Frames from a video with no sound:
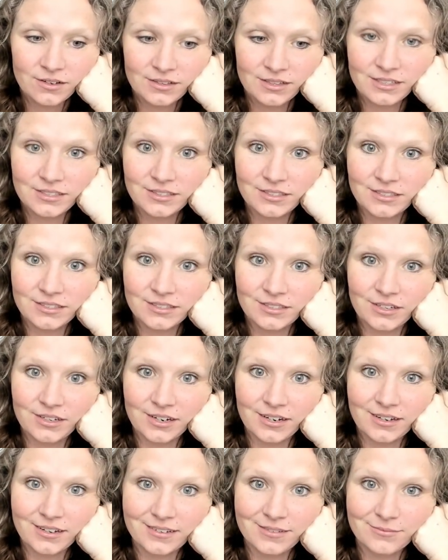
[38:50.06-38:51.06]
this is
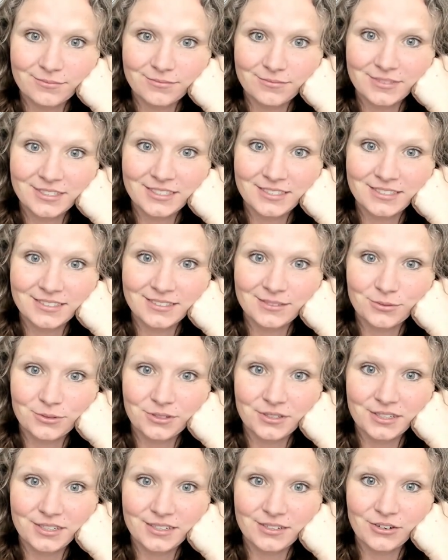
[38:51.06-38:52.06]
gonna, this is
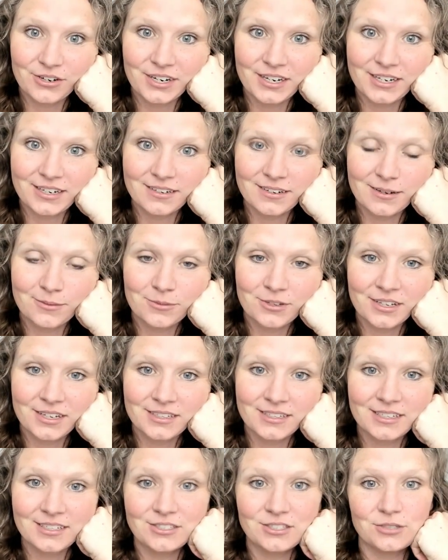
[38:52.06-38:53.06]
really great. I'm
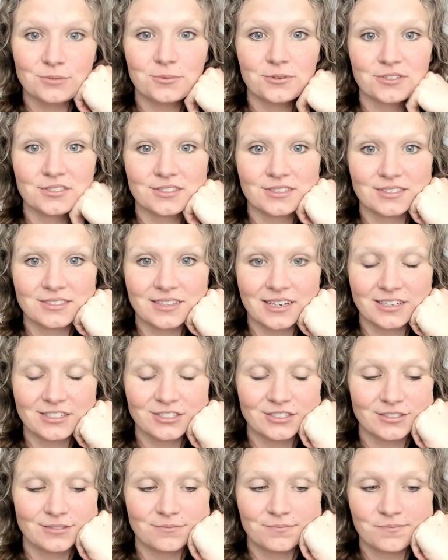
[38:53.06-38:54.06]
glad that you booked the
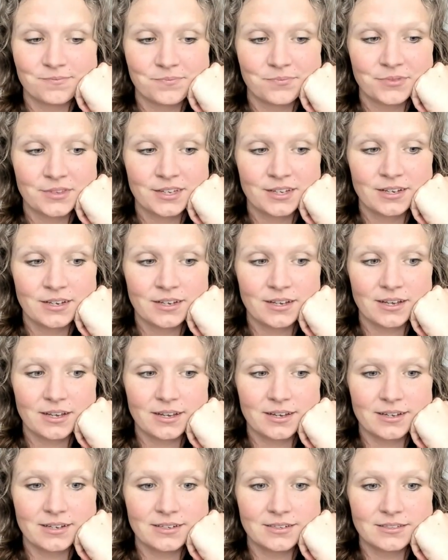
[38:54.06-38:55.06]
session.
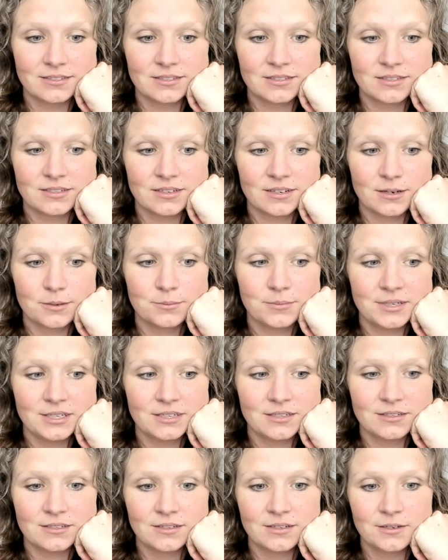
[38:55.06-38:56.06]
And I
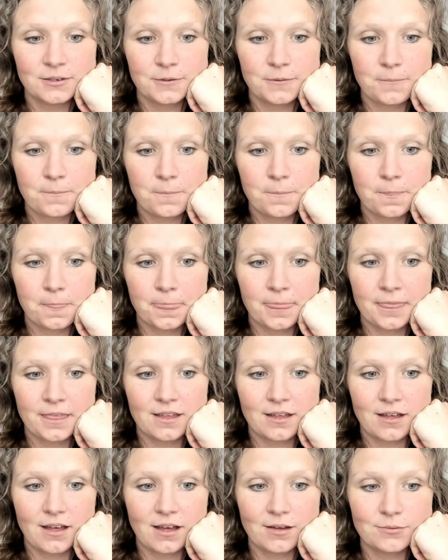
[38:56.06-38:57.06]
mean,
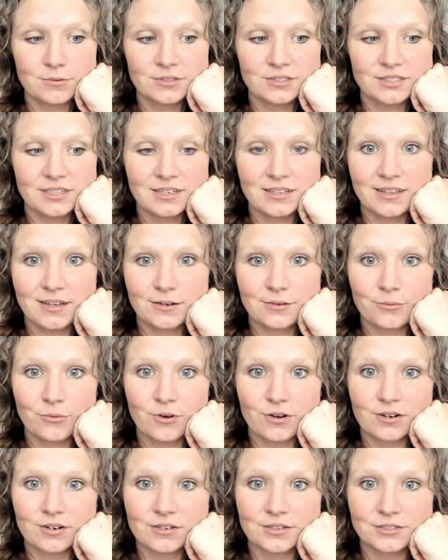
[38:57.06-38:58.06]
I will say that
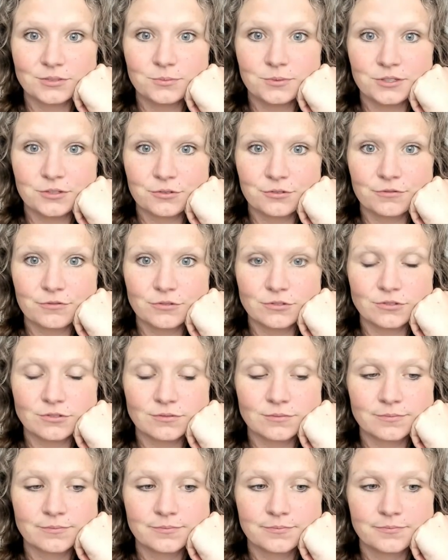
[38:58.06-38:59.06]
water is
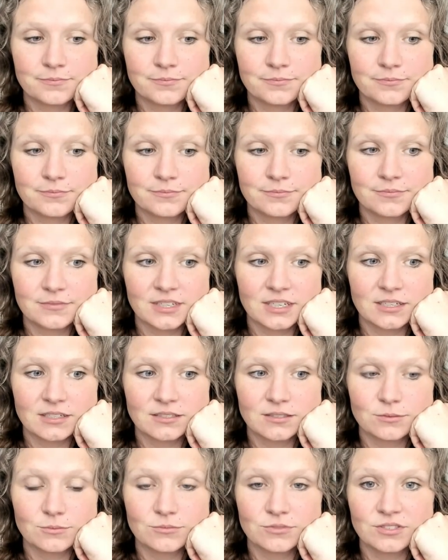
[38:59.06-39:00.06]
beautiful. That
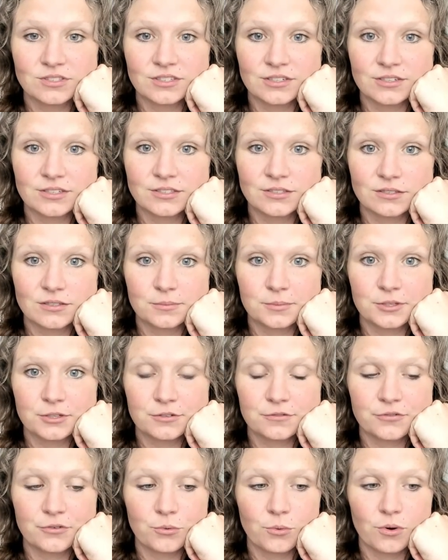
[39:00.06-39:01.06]
is some seriously
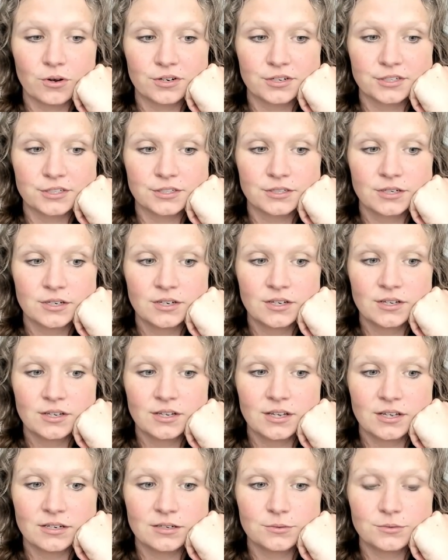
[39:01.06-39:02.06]
beautiful water.
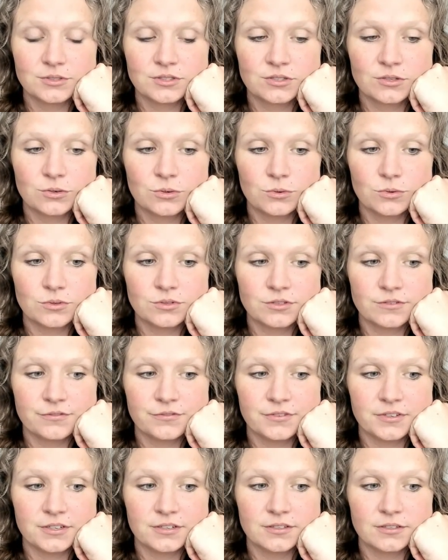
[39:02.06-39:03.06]
And it was cool to
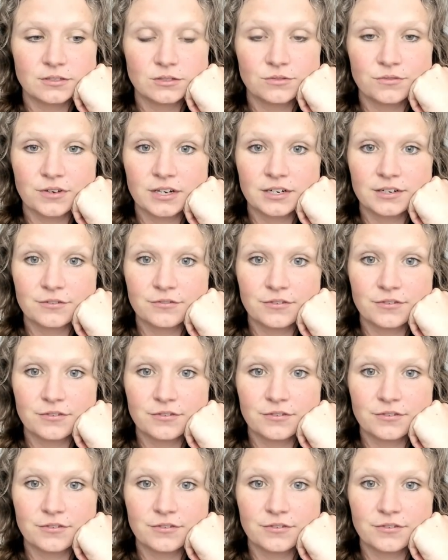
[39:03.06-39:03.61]
feel the divine